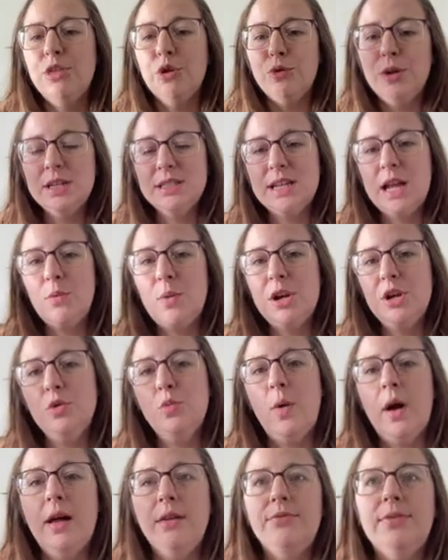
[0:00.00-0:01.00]
The reason I want to do
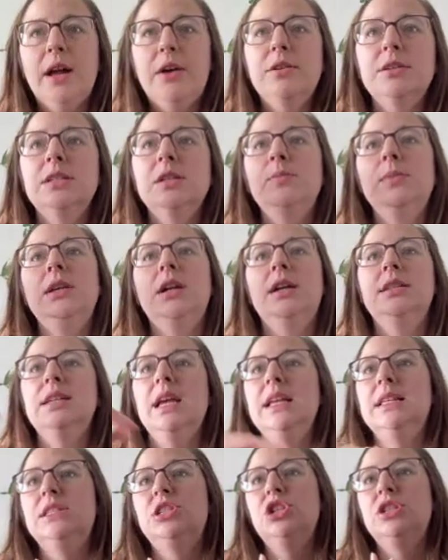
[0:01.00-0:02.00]
wildflowers is because
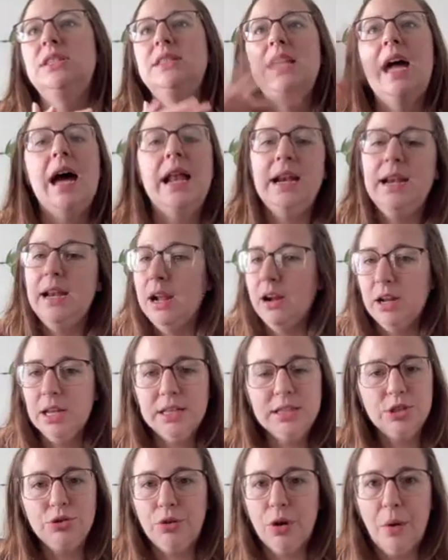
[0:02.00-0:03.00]
it's just not an area
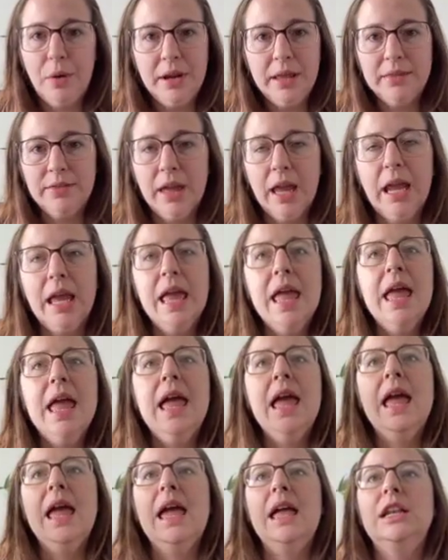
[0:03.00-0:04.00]
to grow anything.
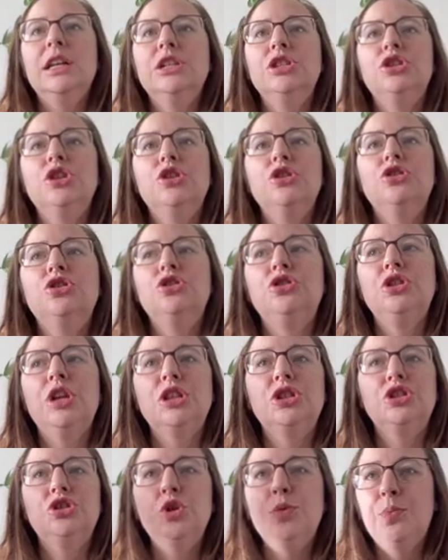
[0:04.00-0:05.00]

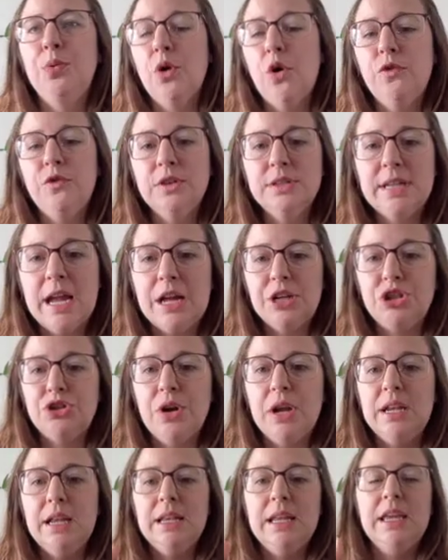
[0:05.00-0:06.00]
Gets super
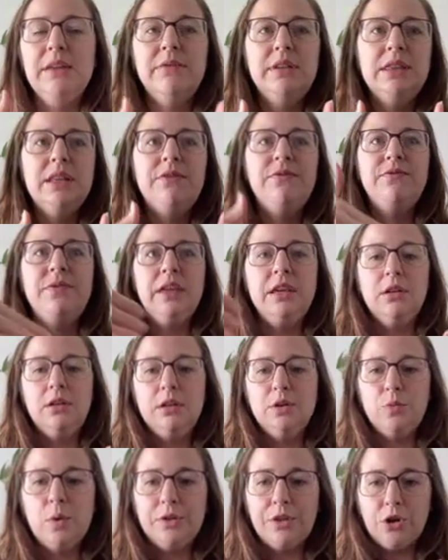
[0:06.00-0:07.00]
oversaturated. Even the
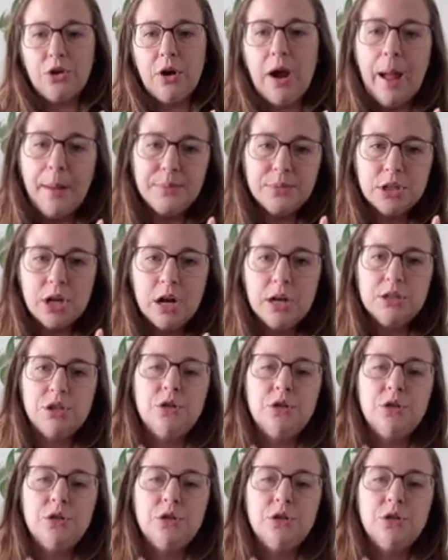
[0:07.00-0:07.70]
field where the crops are.